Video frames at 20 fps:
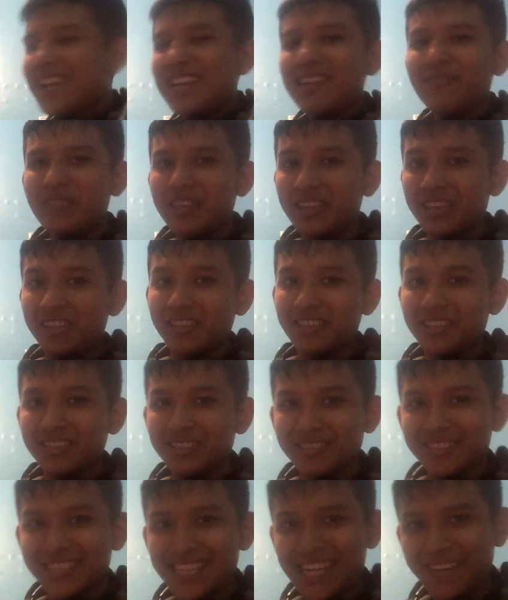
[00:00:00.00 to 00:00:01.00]
If they are gonna
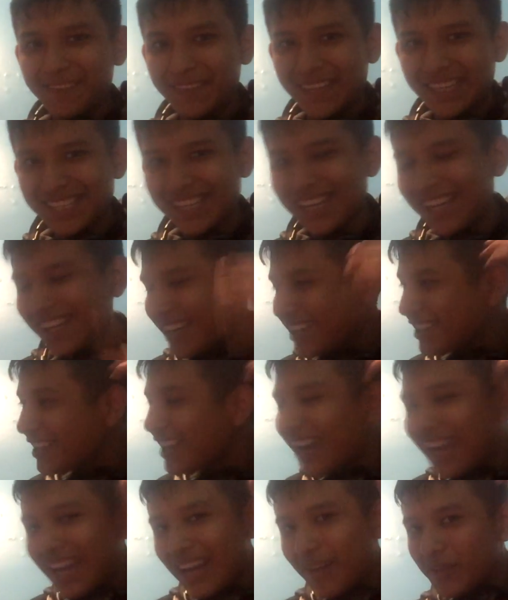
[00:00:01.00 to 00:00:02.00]
do sacrifice,
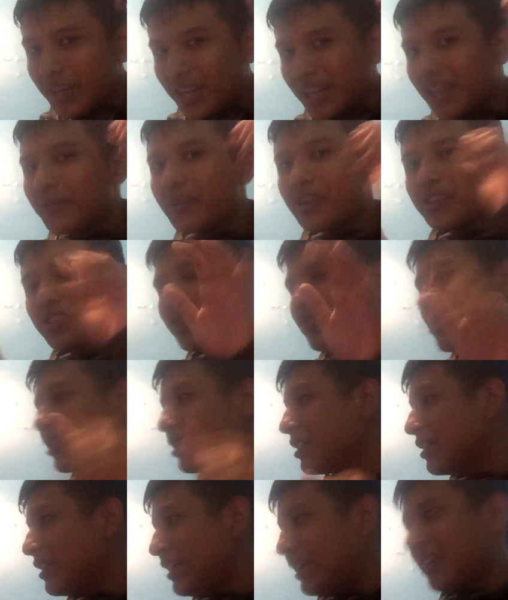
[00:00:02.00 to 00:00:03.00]
nah, I'm not. I'm not
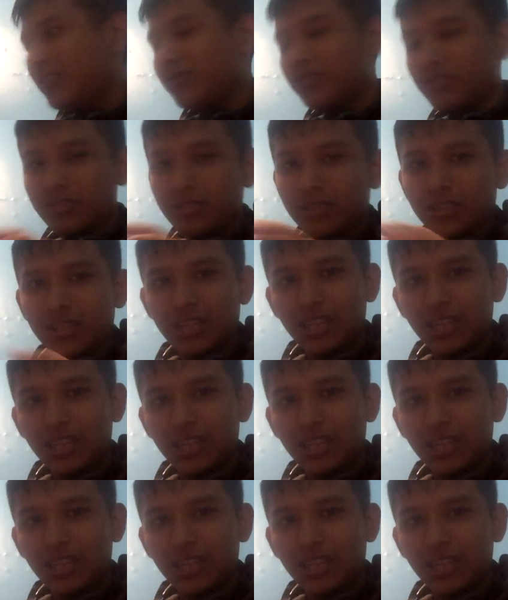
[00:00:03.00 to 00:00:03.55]
joking. Nah, I don't know.